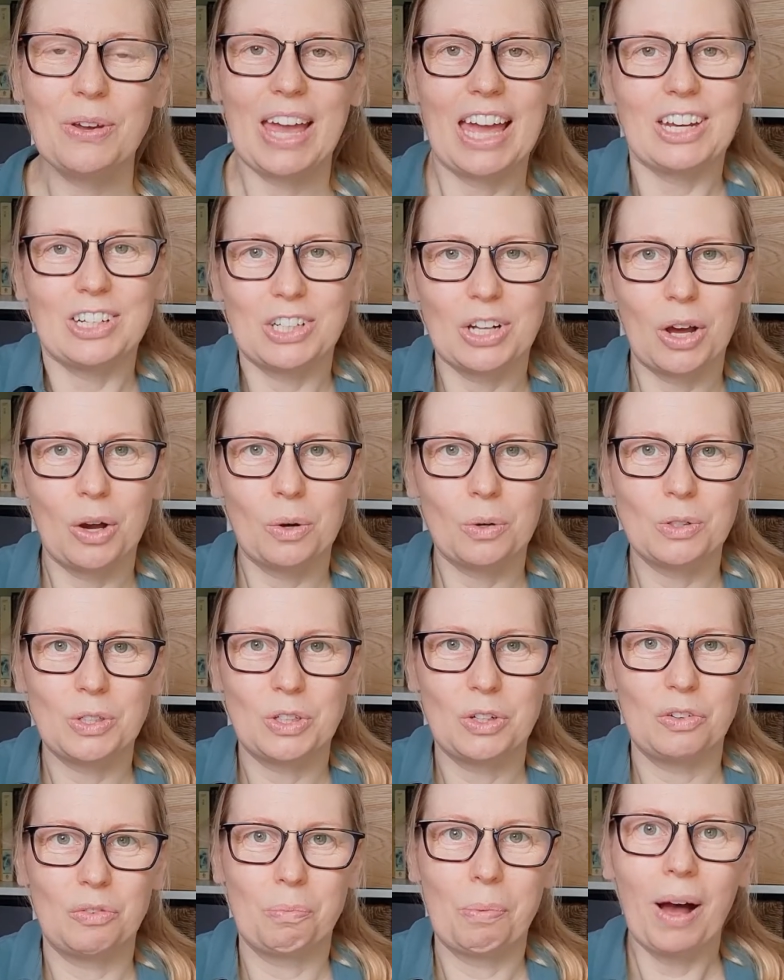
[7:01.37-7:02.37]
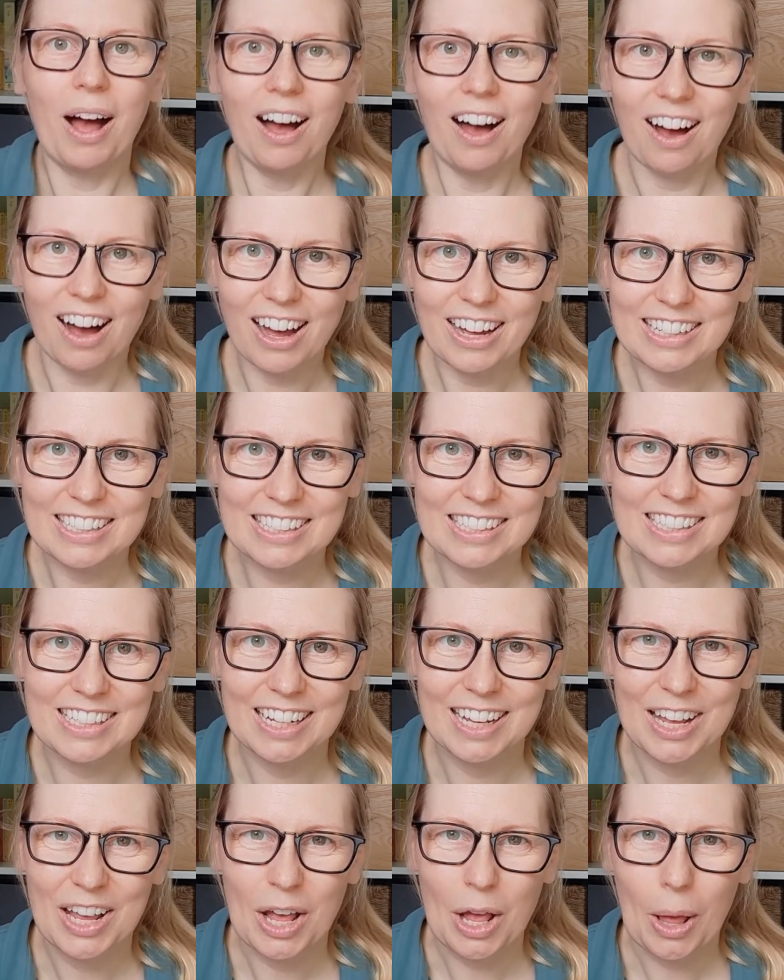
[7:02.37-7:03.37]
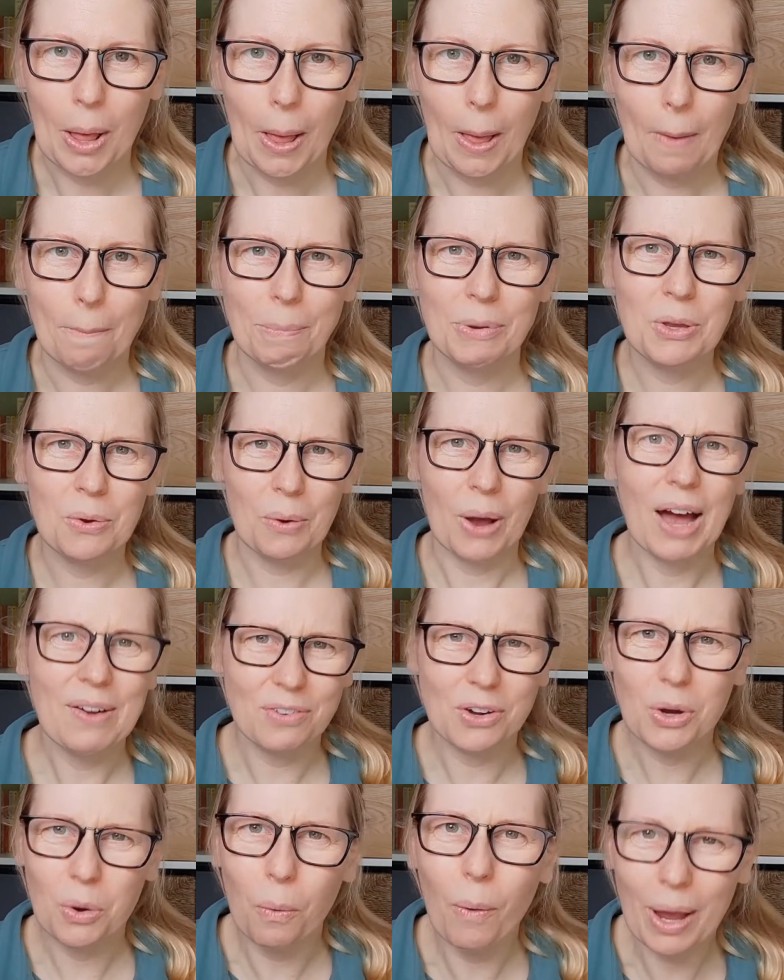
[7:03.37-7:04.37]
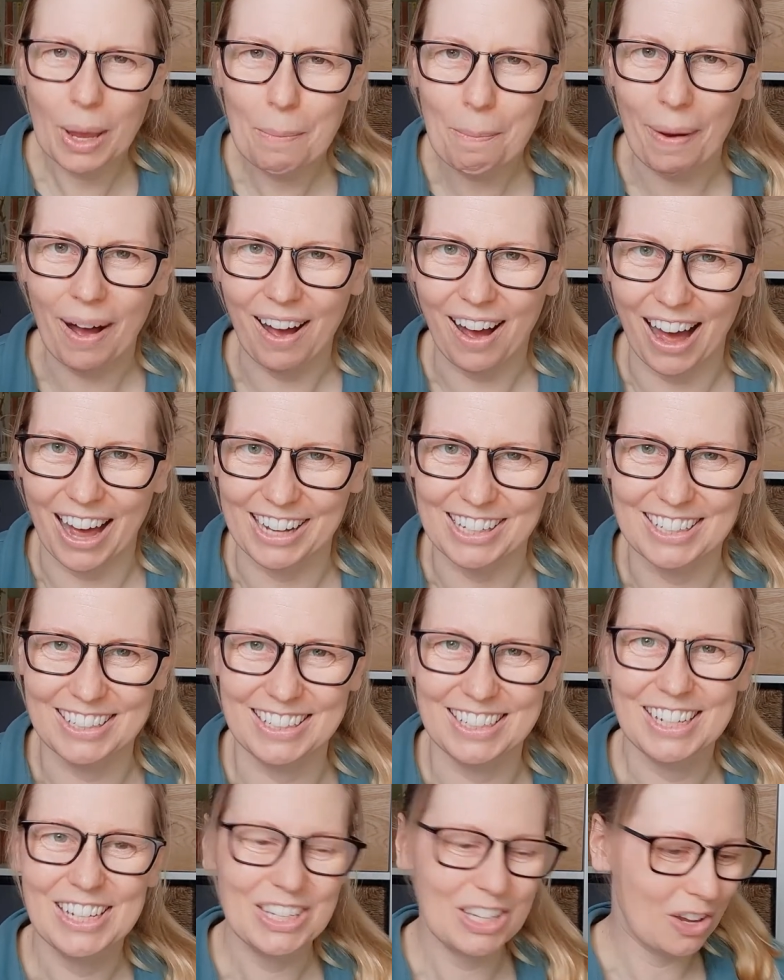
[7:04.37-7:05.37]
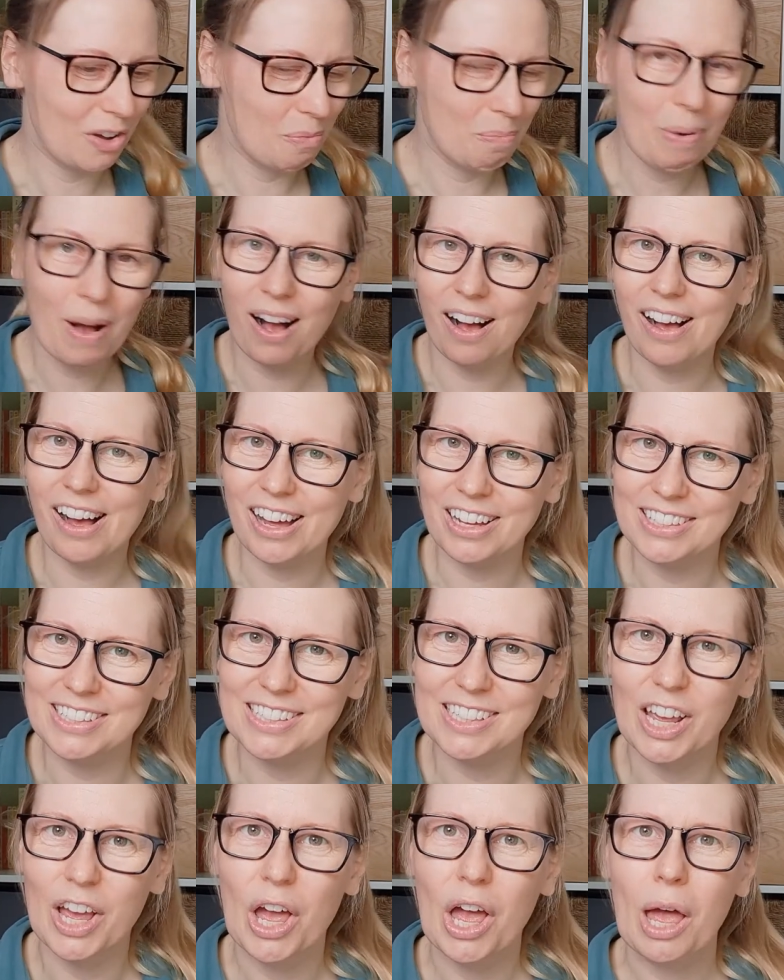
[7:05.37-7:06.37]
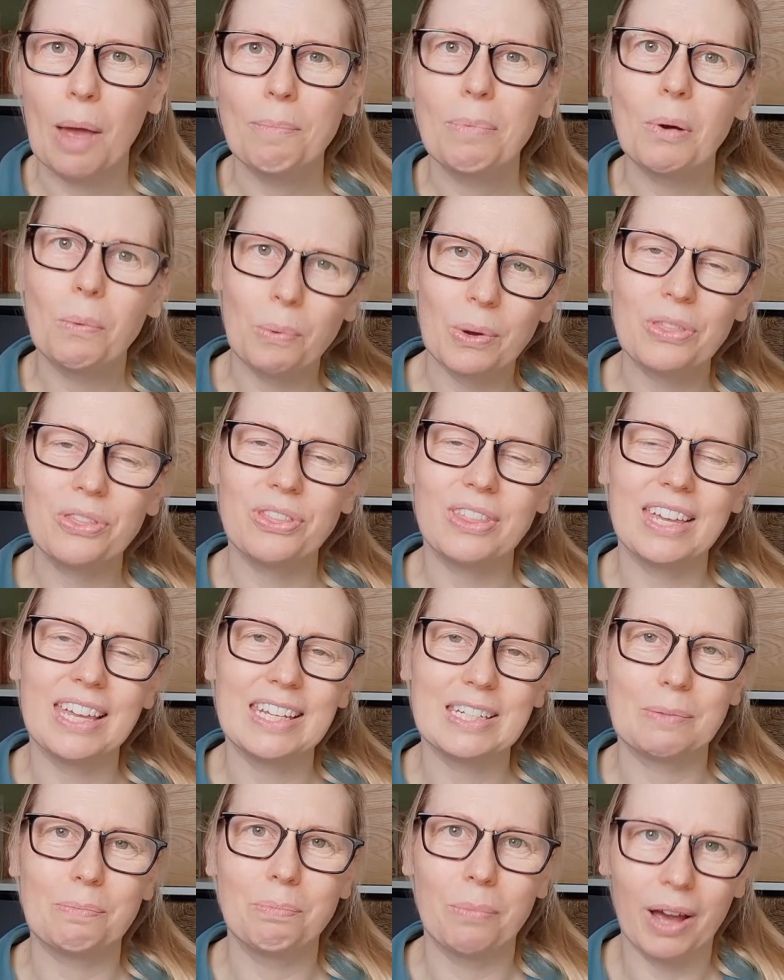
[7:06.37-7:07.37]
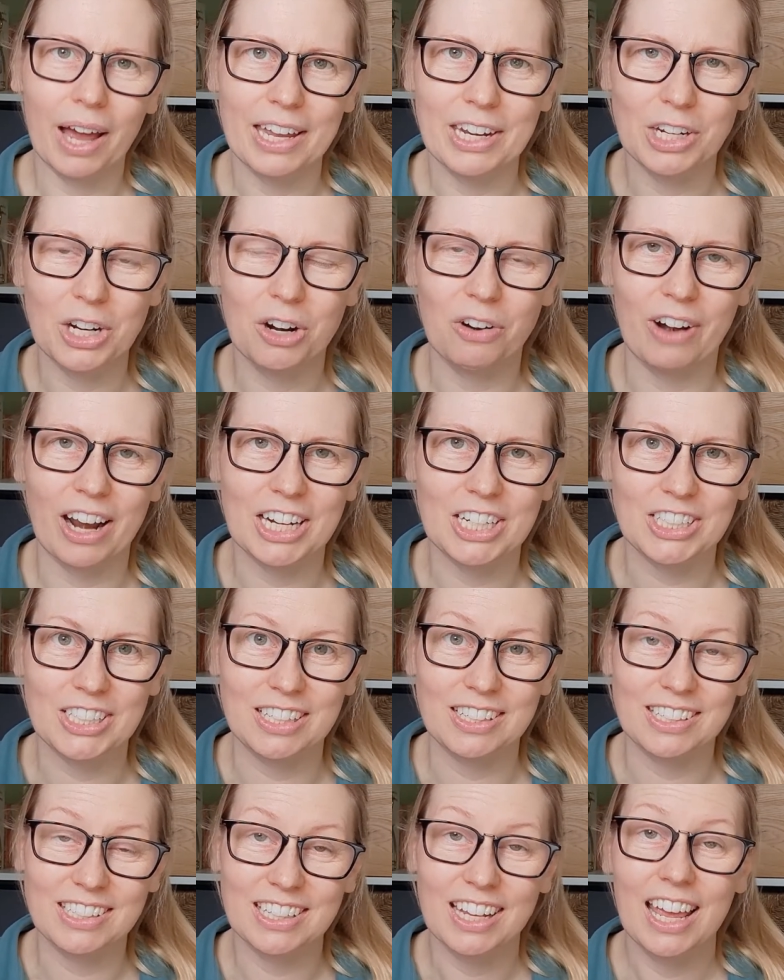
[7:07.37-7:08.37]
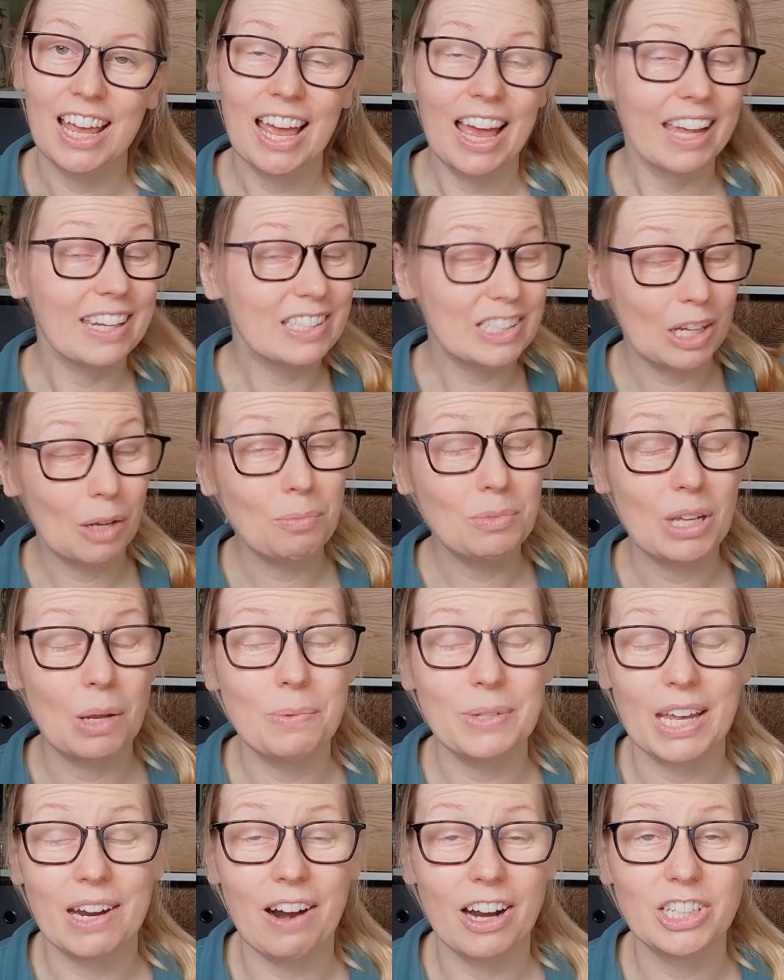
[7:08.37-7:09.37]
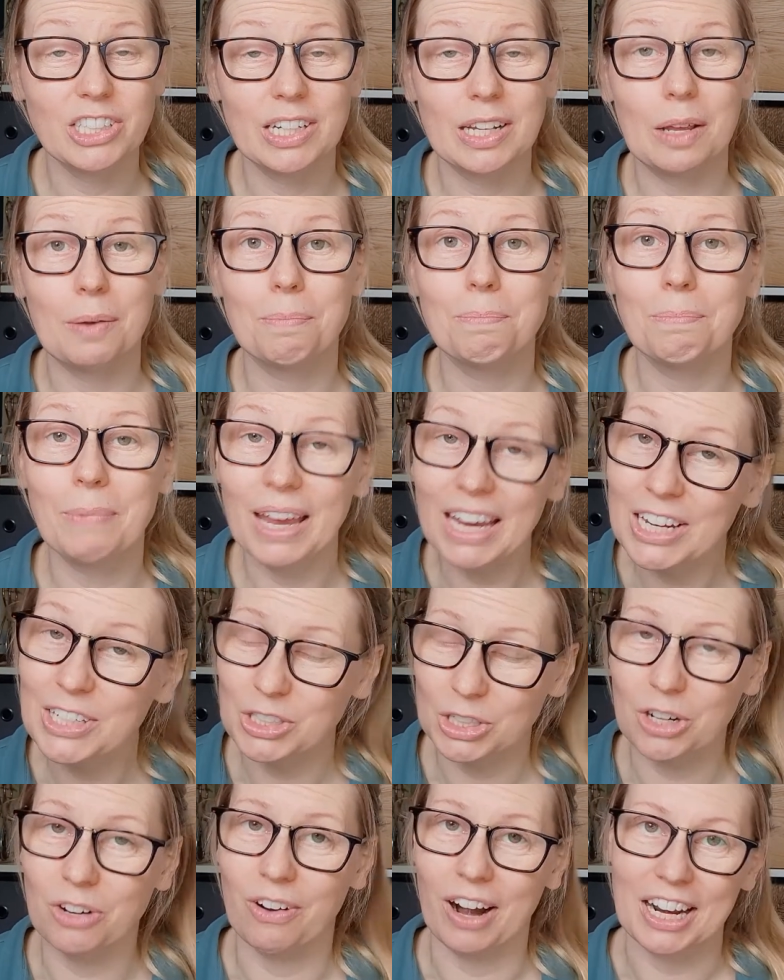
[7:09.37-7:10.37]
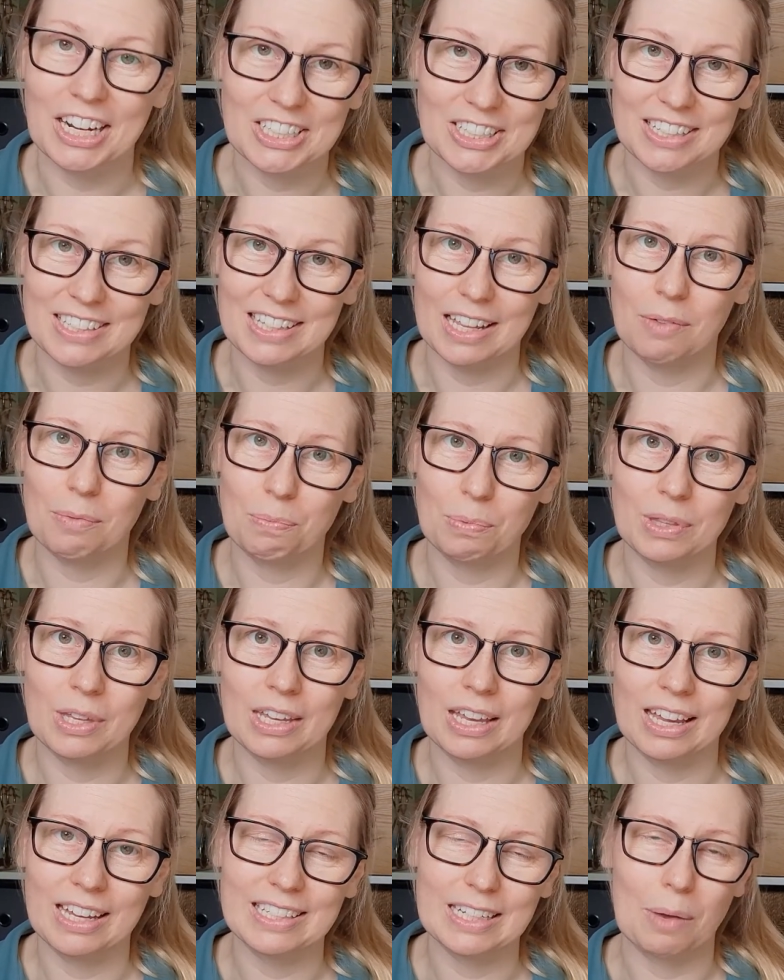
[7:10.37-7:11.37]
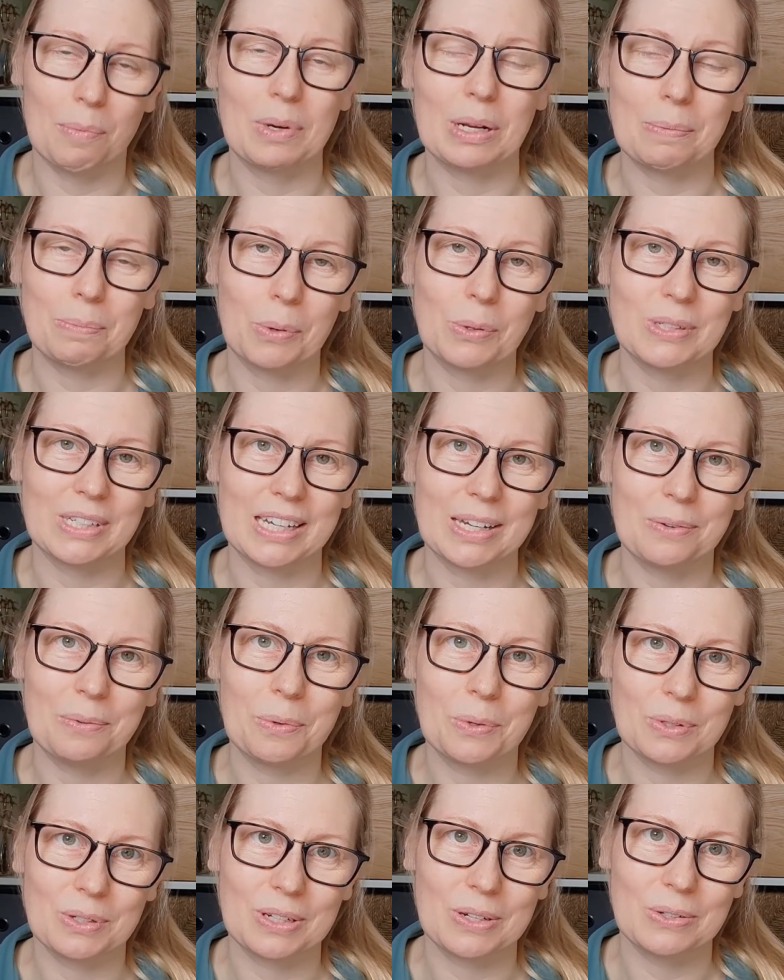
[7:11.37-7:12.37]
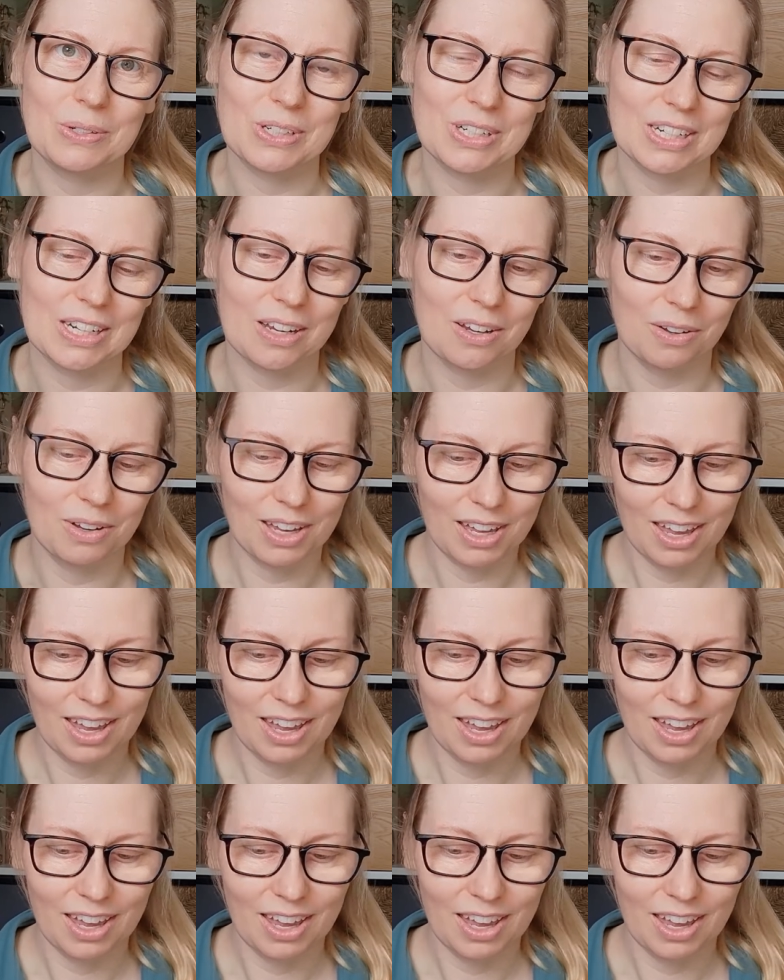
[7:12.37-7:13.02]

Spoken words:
get told you've passed, but you haven't quite passed. You've passed, but with these minor corrections, and sometimes they're actually major corrections that the examining body want you to do.